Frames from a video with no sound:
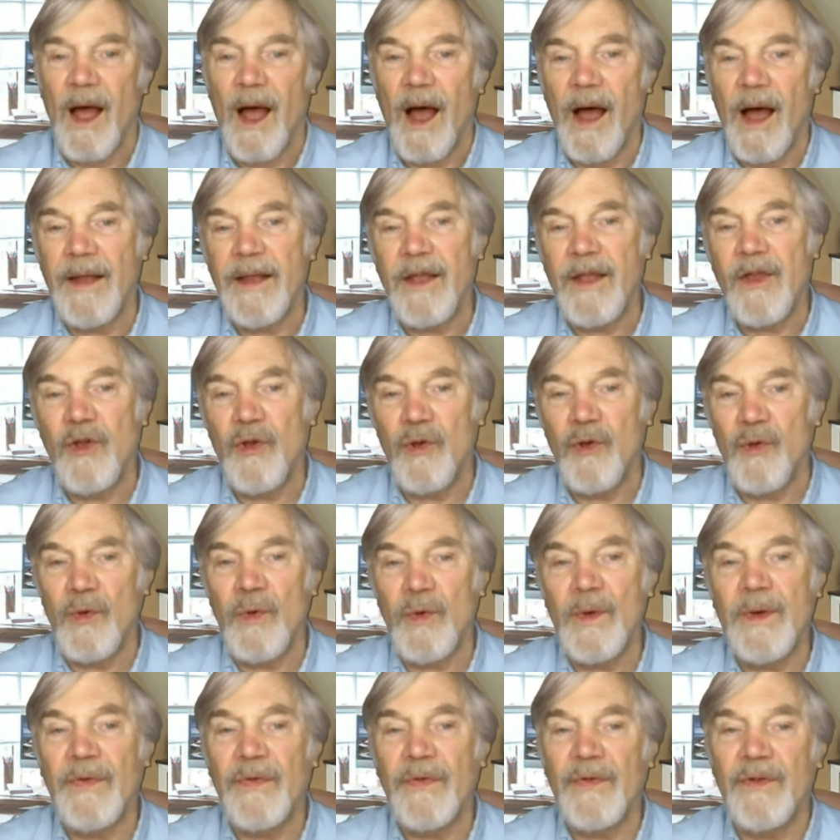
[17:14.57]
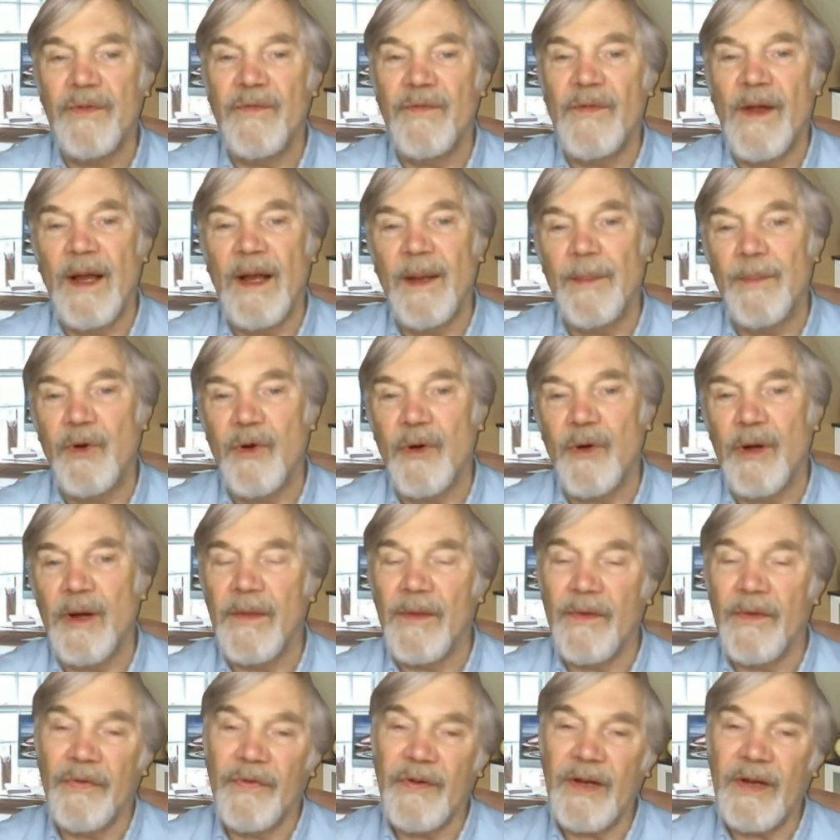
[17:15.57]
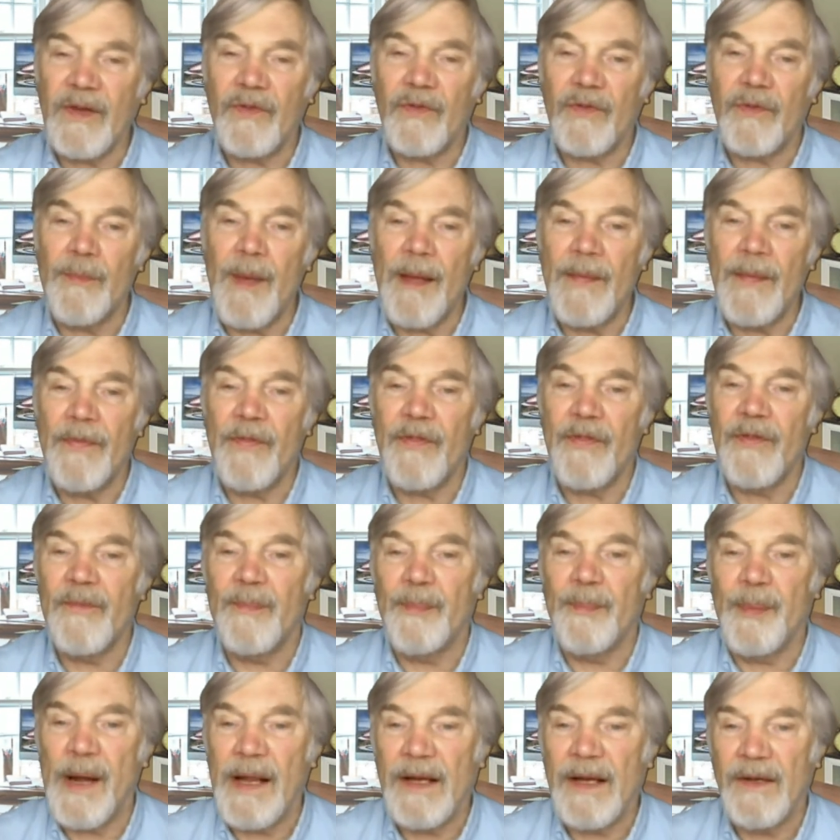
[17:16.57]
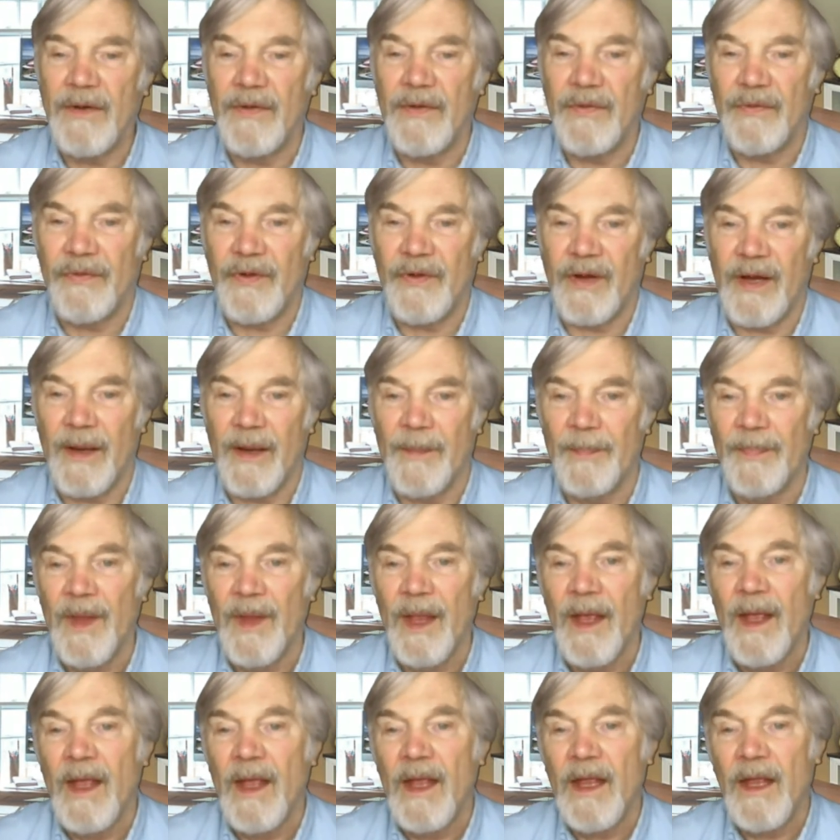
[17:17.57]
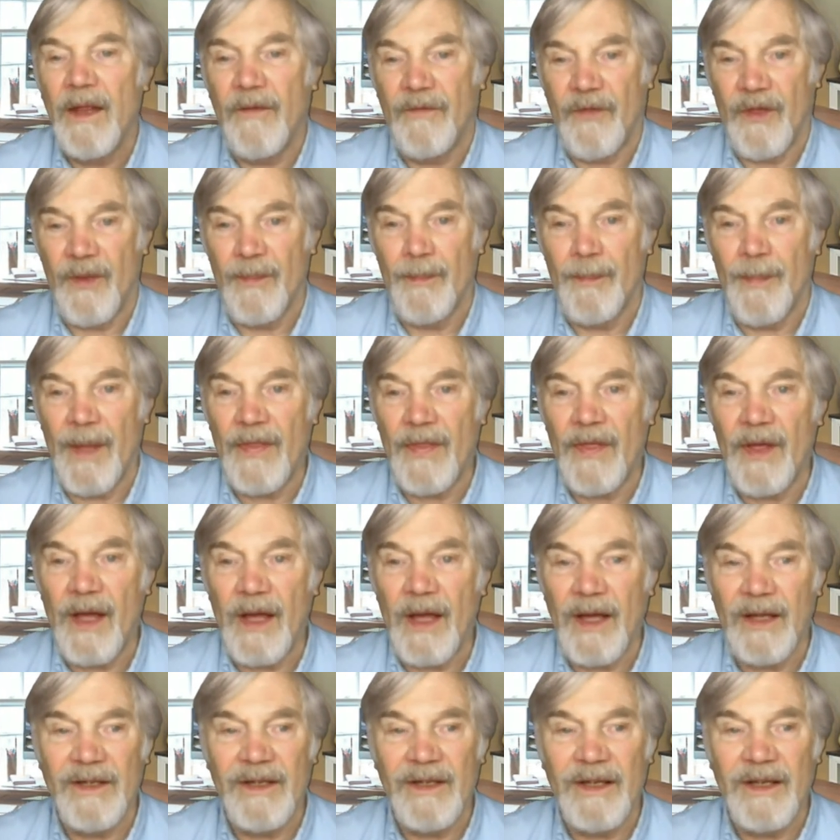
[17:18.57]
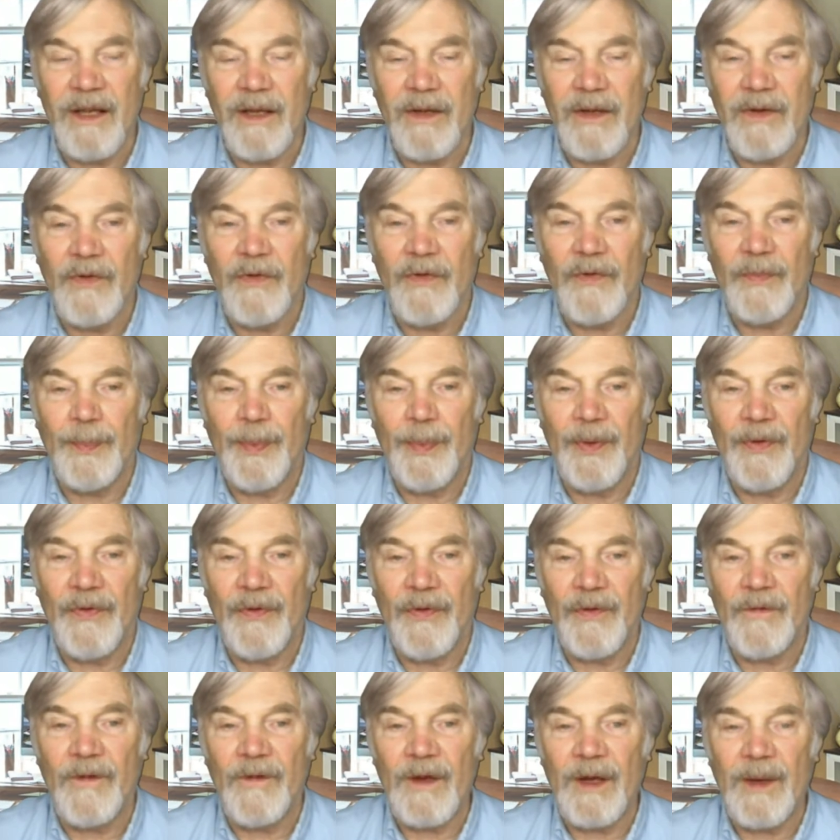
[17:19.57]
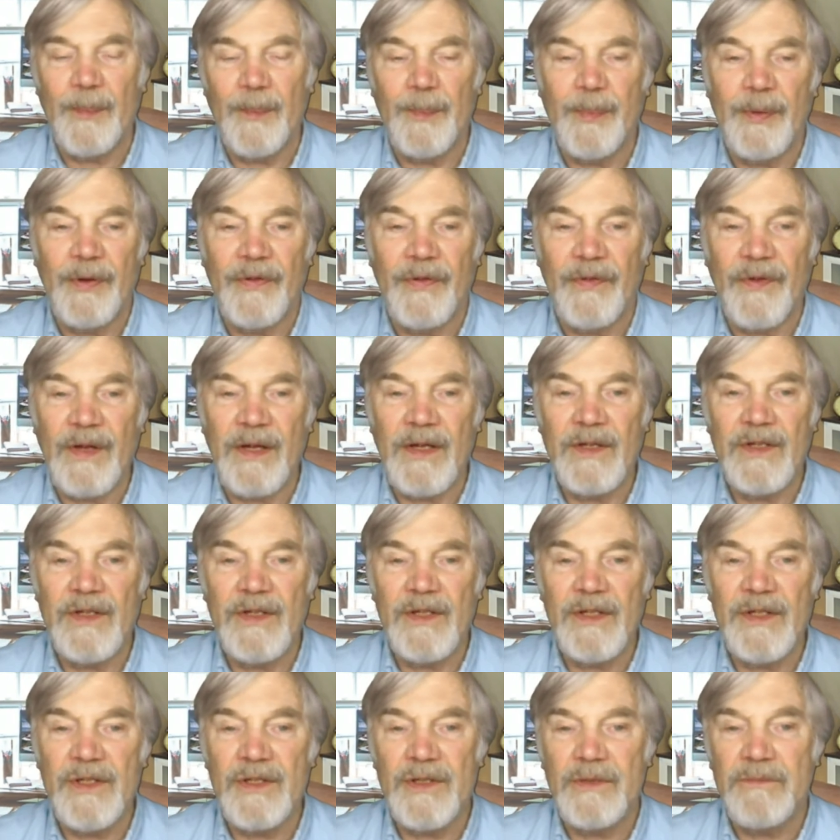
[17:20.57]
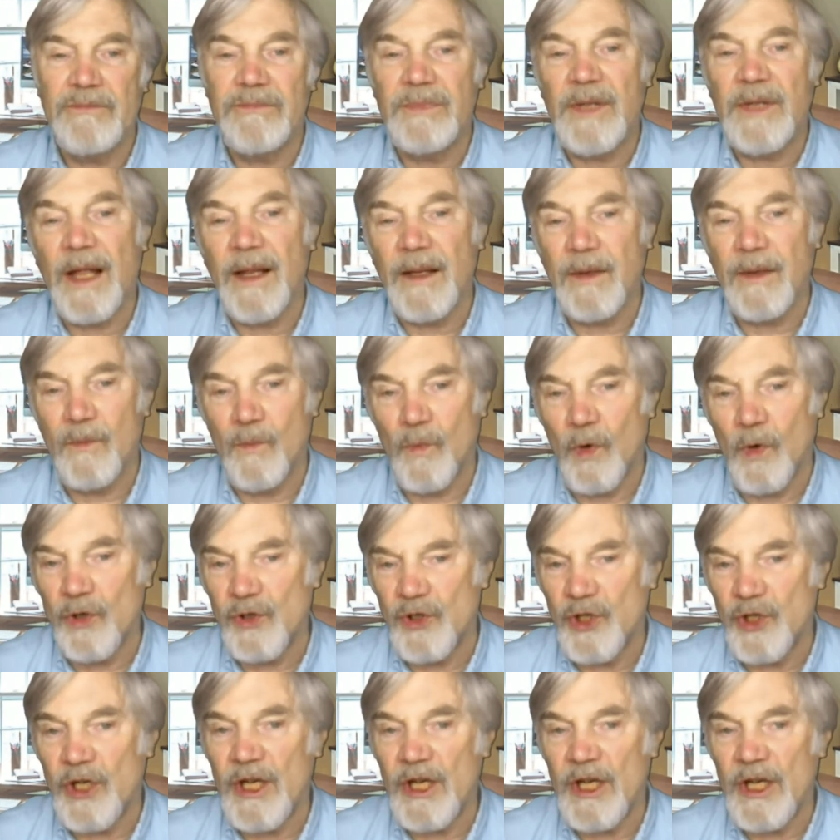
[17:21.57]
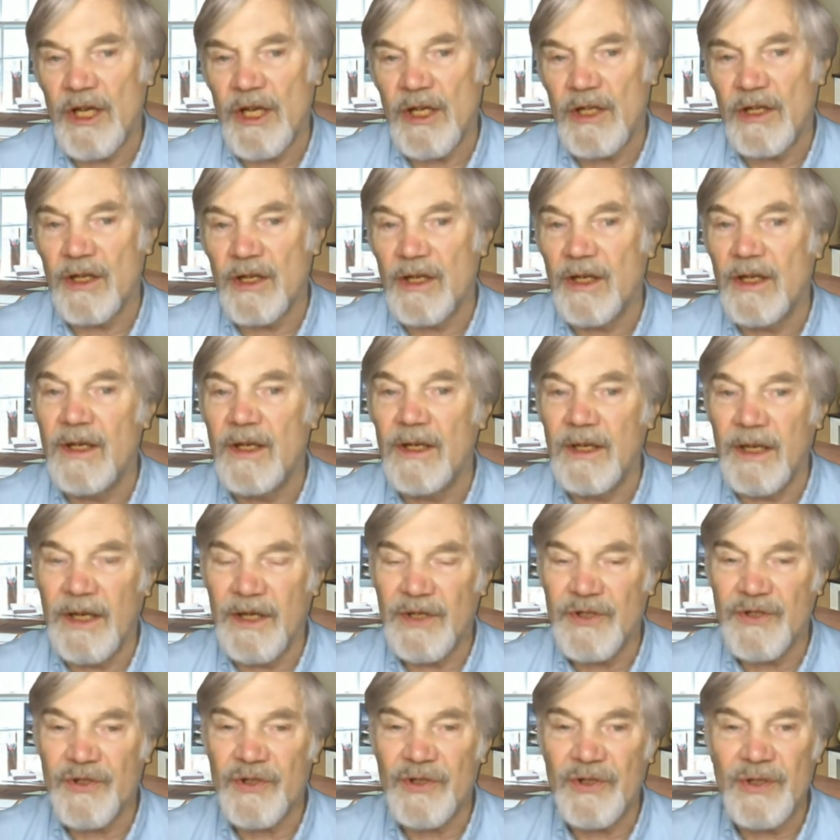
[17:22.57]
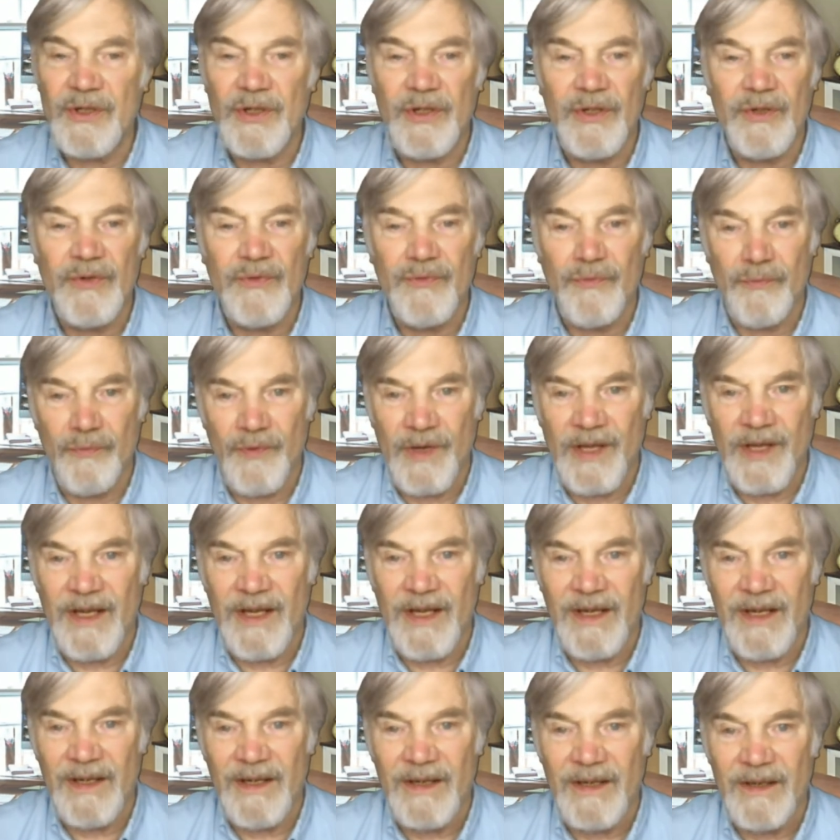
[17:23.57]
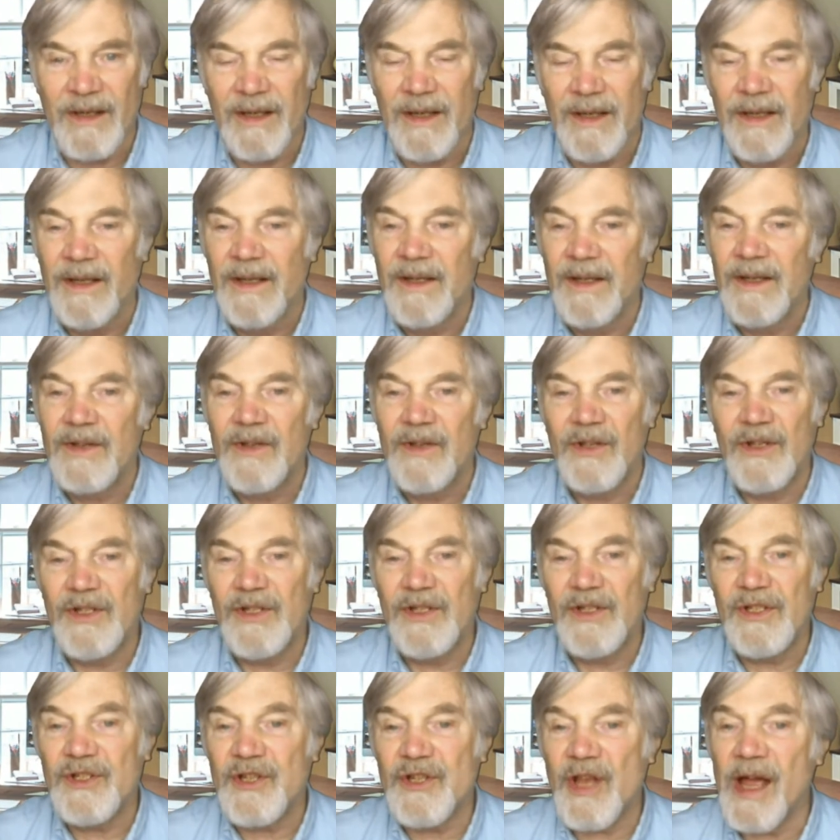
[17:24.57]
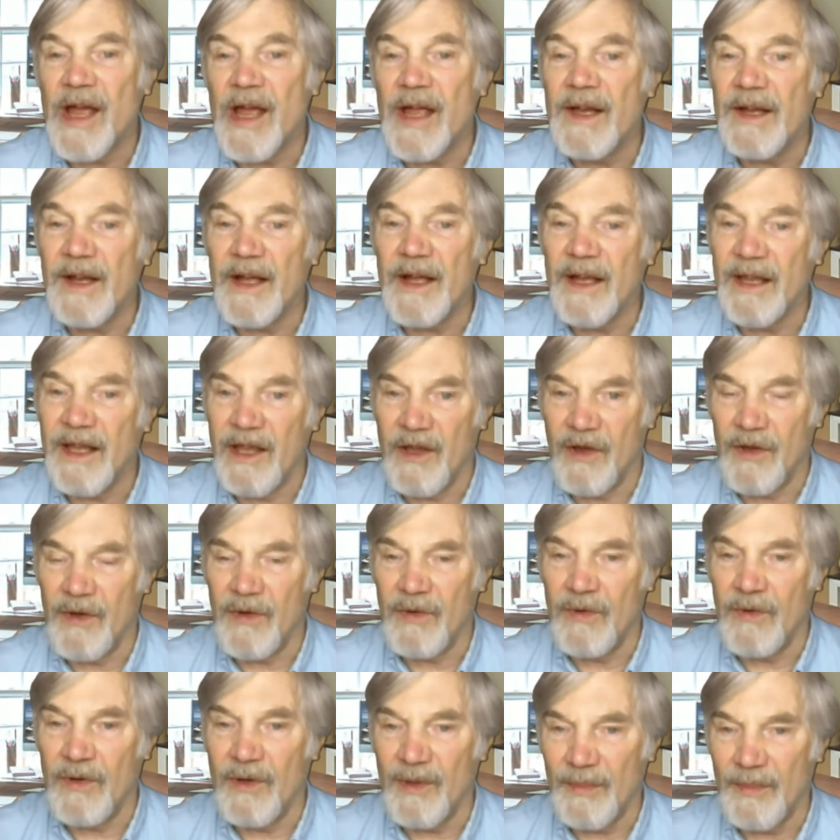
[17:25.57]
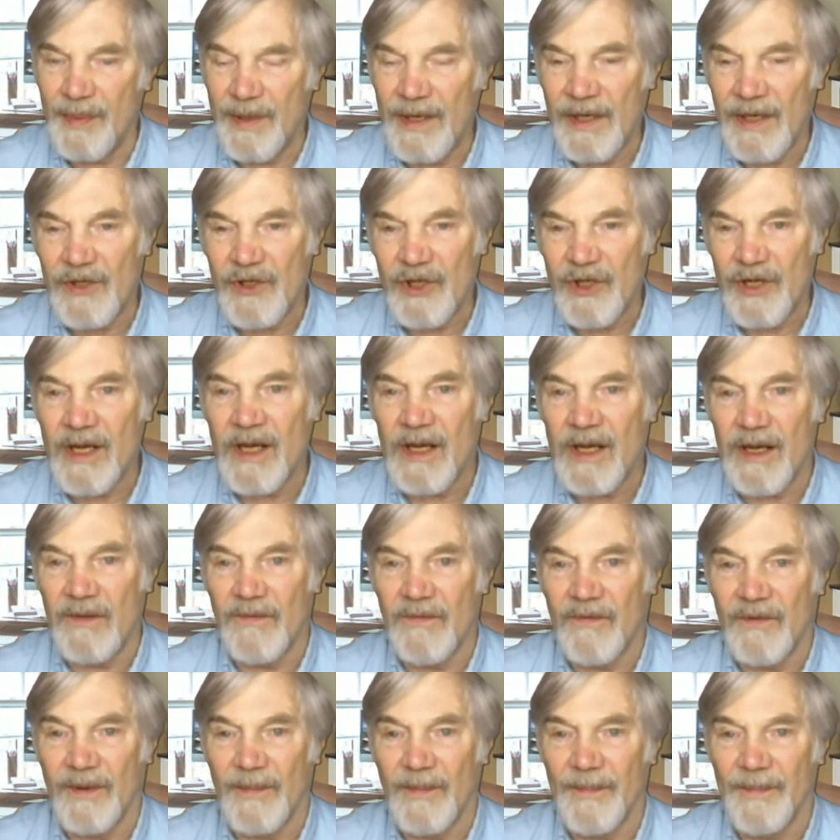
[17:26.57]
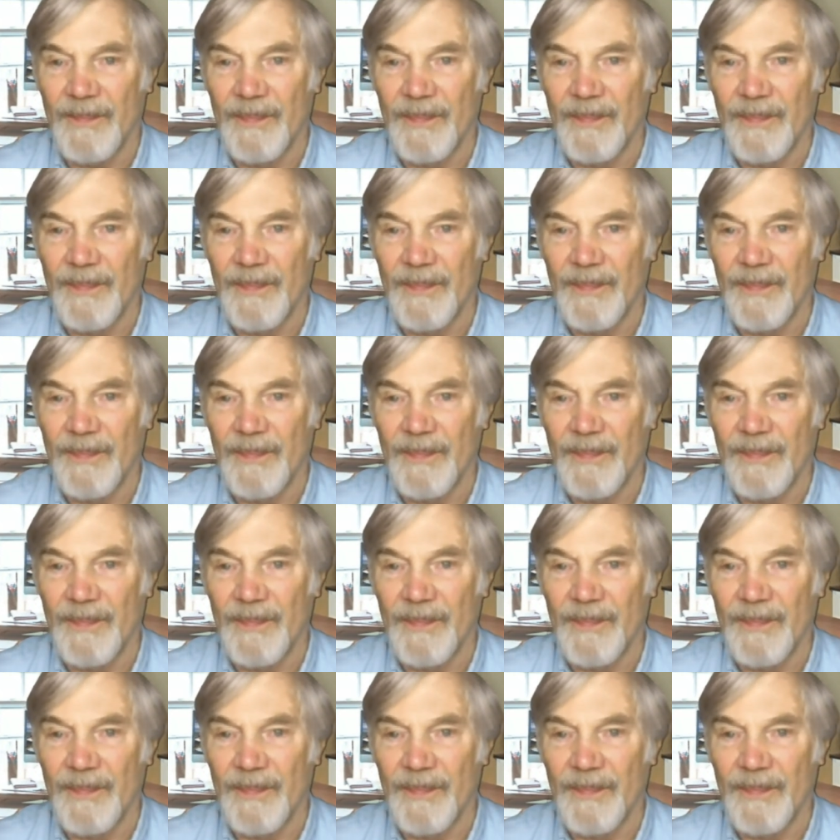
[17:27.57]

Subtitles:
IQ is developed during the 6th month of pregnancy. If the mother undergoes specific procedures, like what to eat, listen, and read, the desired IQ can be achieved.